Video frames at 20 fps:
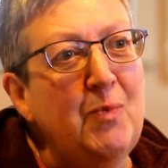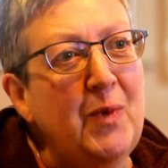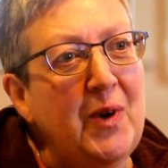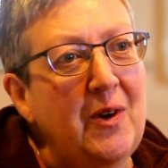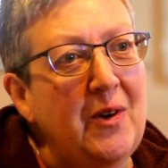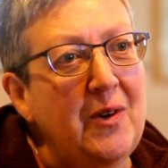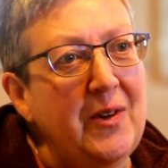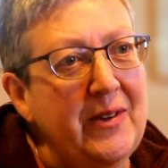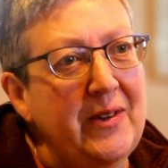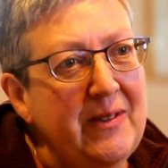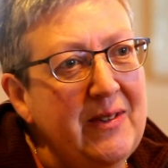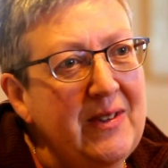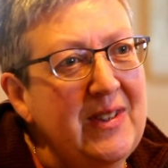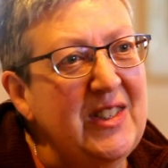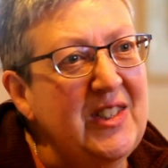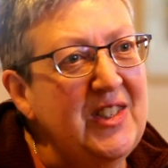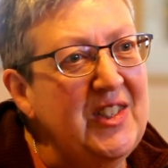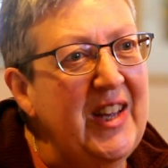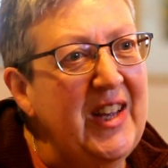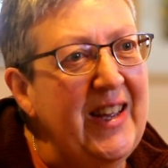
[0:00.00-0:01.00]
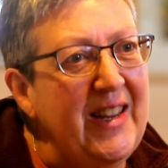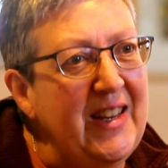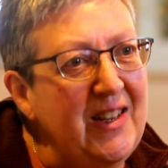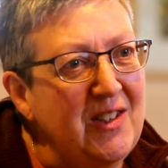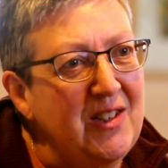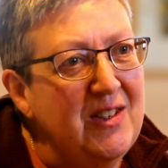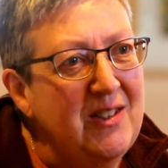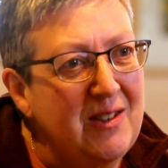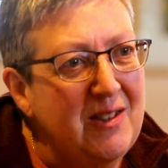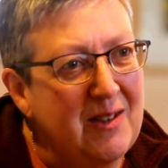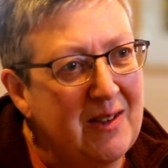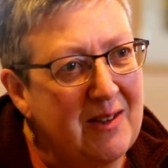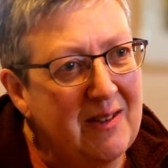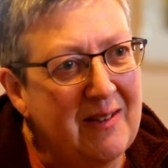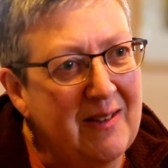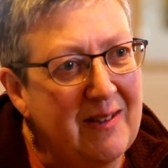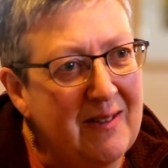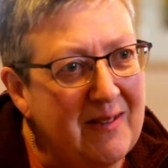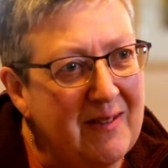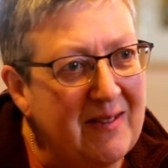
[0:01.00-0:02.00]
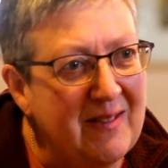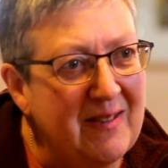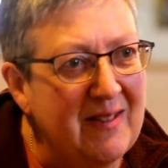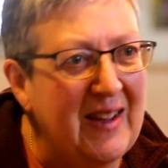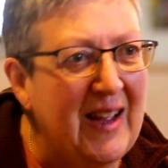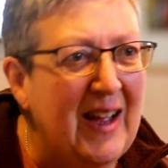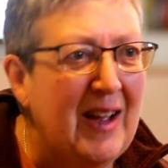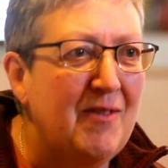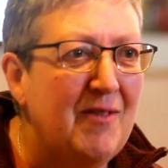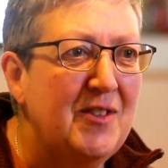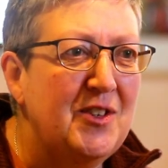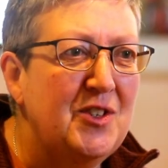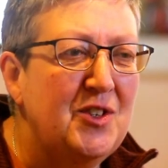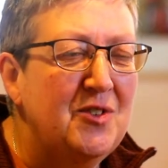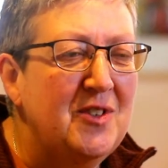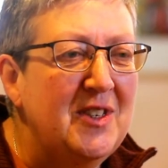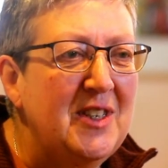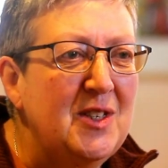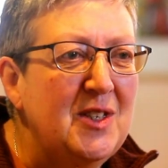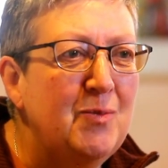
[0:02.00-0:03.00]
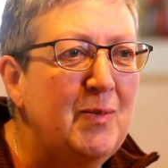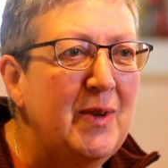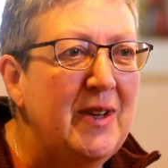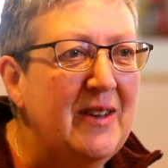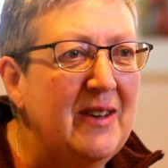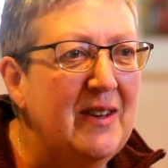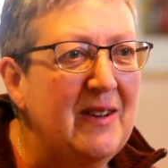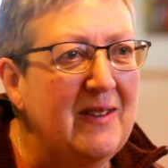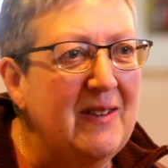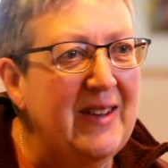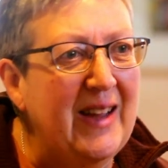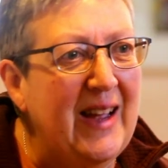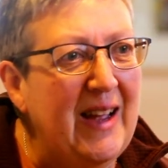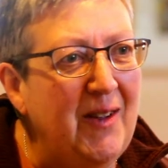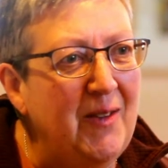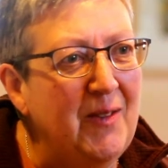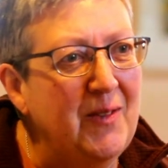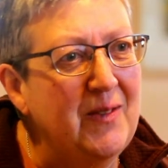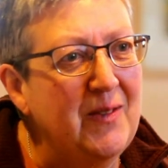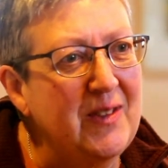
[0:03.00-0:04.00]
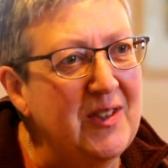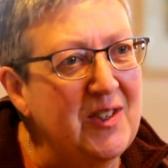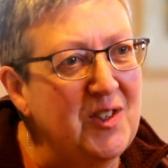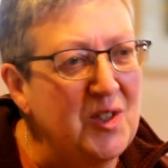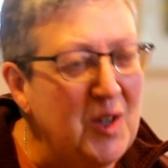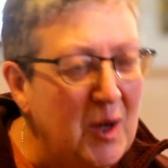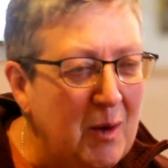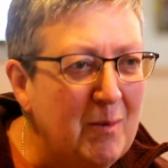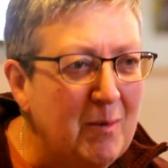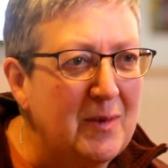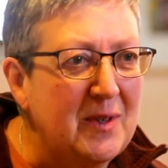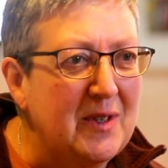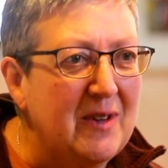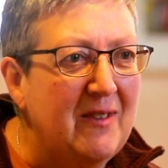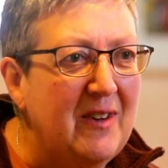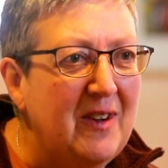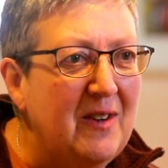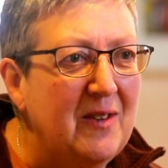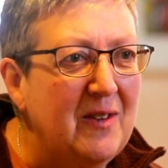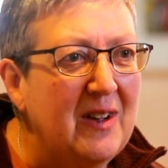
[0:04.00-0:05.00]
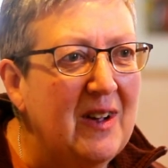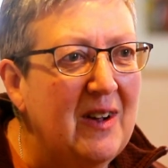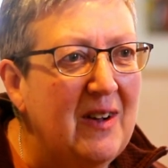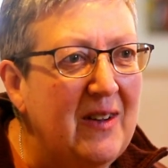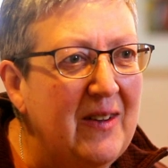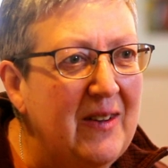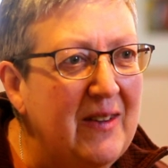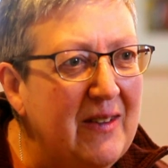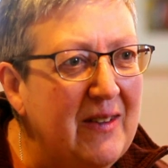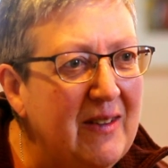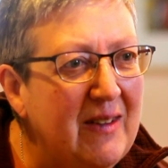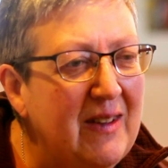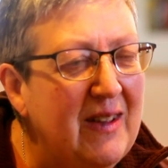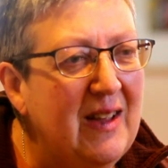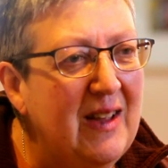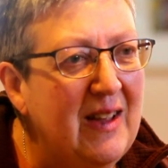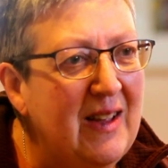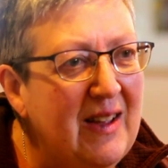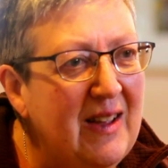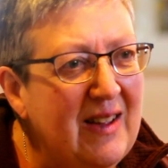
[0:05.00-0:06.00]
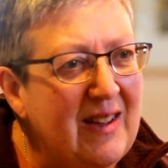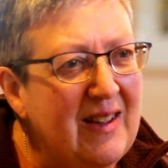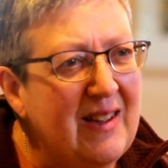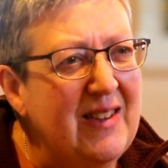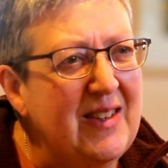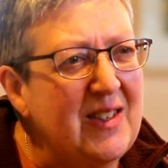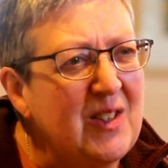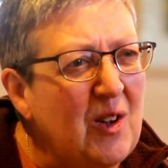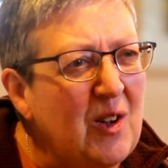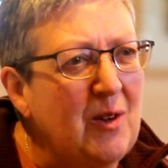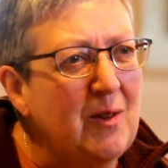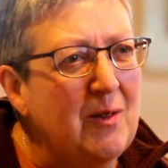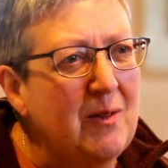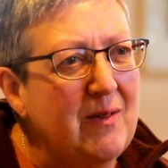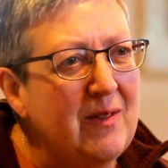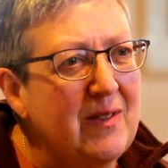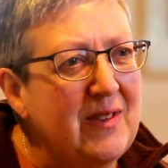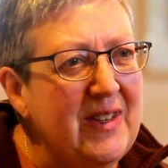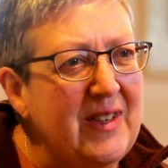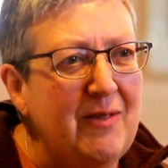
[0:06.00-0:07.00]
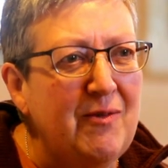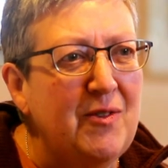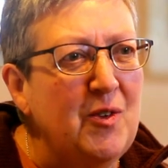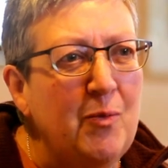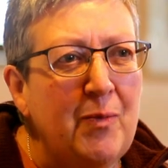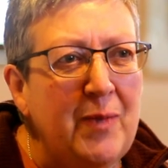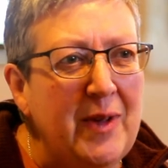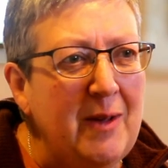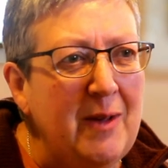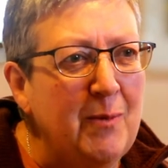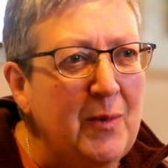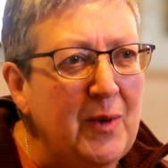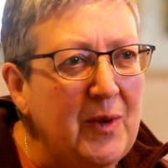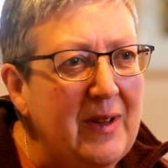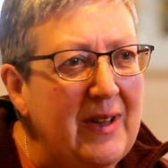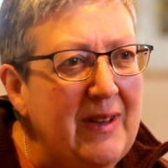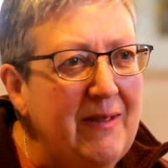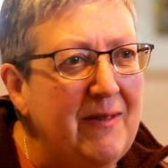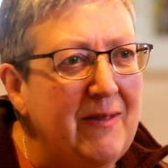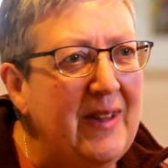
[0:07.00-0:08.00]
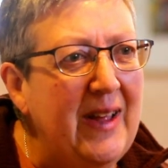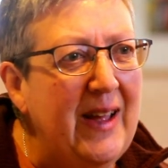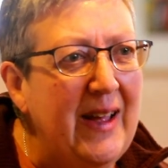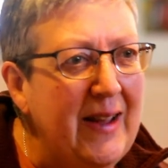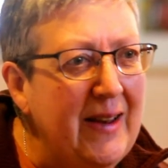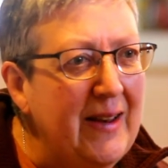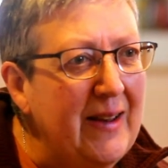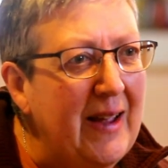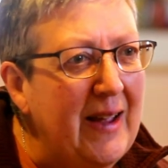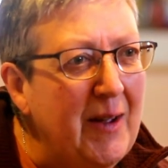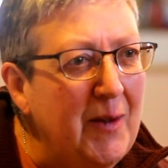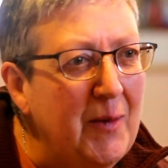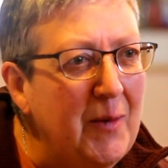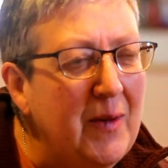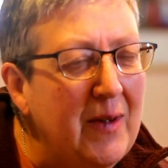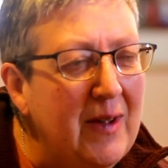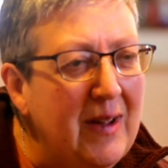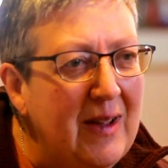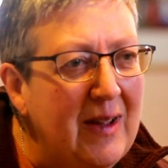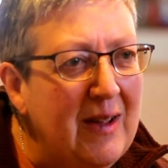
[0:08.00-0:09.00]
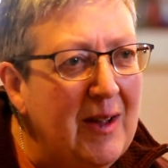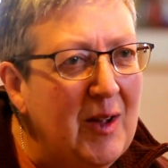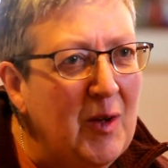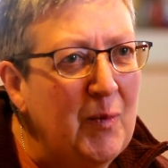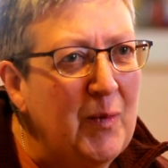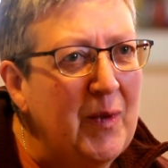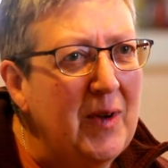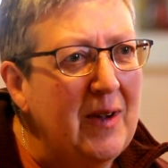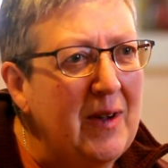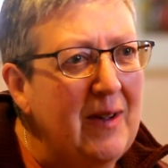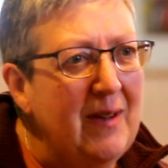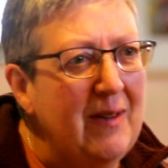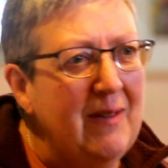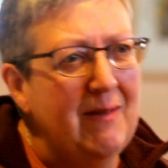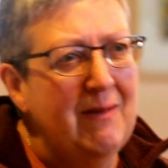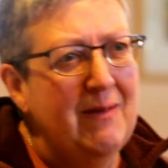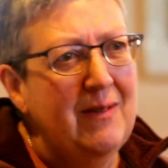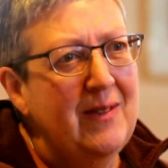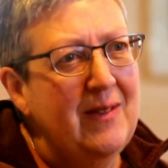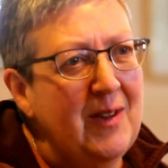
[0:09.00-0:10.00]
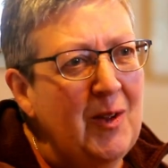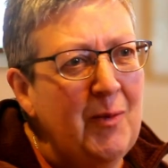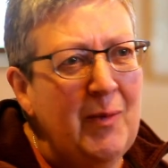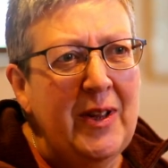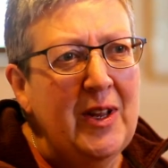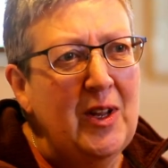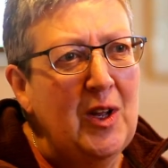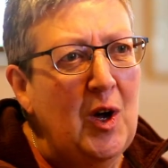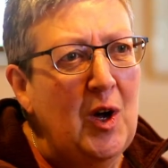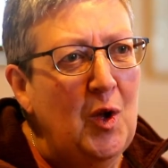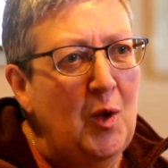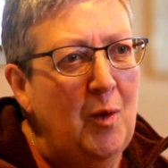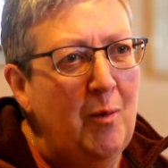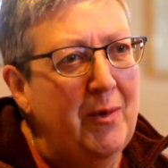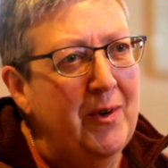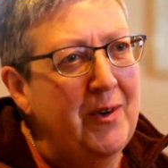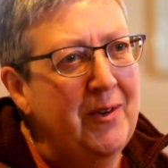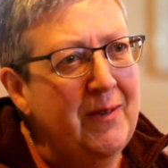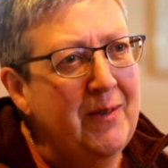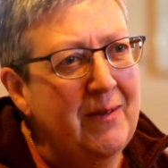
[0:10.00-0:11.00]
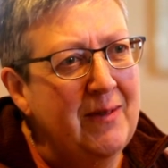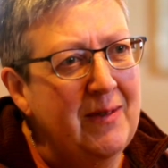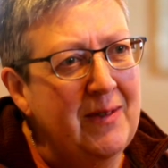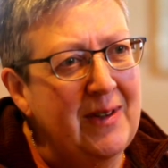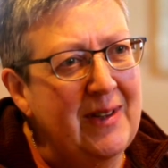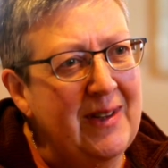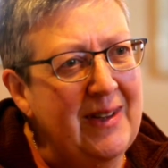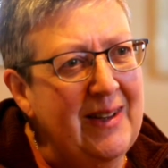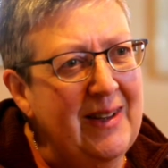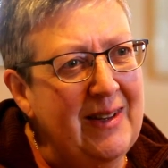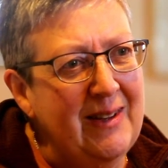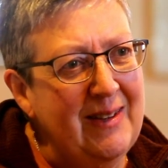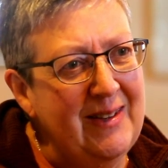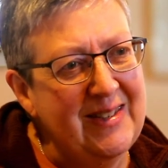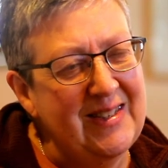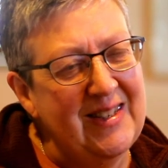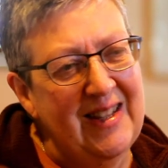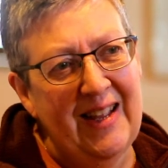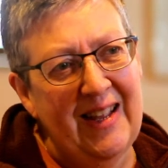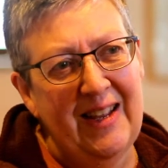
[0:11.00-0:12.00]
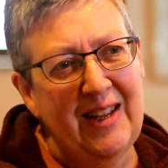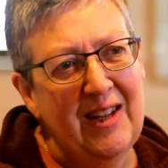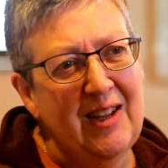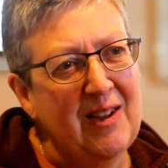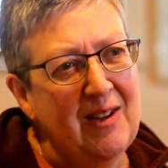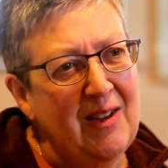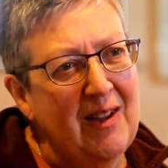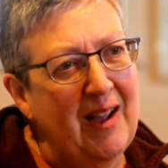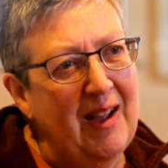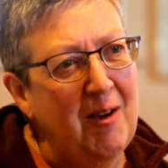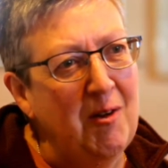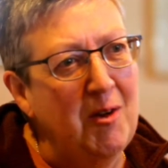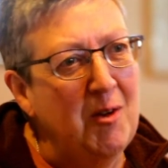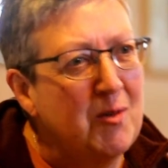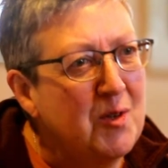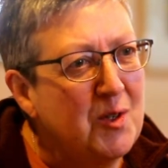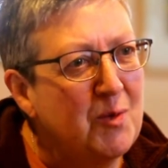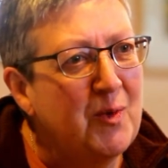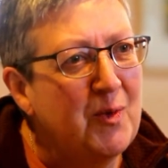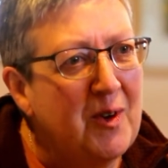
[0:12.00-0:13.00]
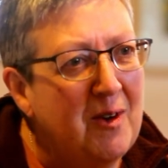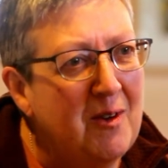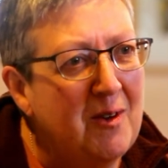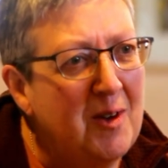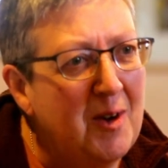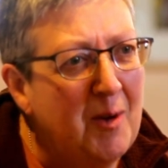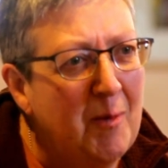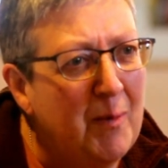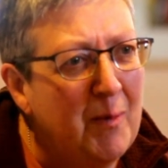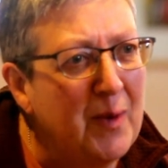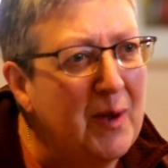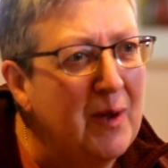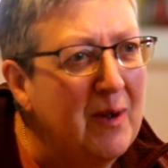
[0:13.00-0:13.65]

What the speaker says: born has changed. Yeah. Half the street's been knocked down, the shops are all gone. It's all different people live there now. But up in Colburn, it's like how I was brought up.